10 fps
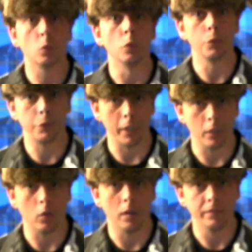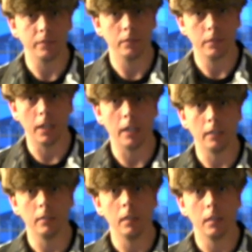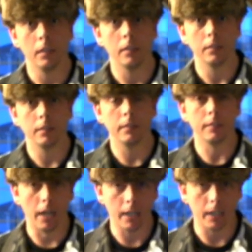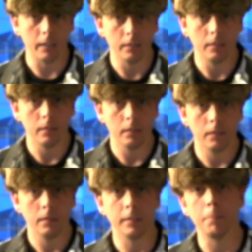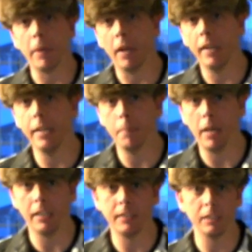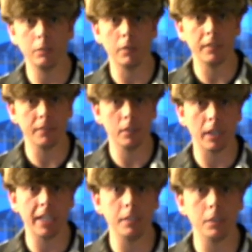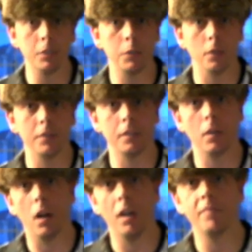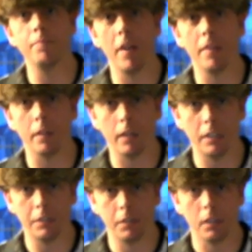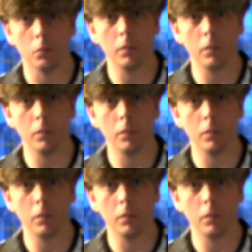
Gunchenkov. Welcome to the penalty box, Sergei. Danka. The penalty box is one of the greatest shows in all of Mother Russia.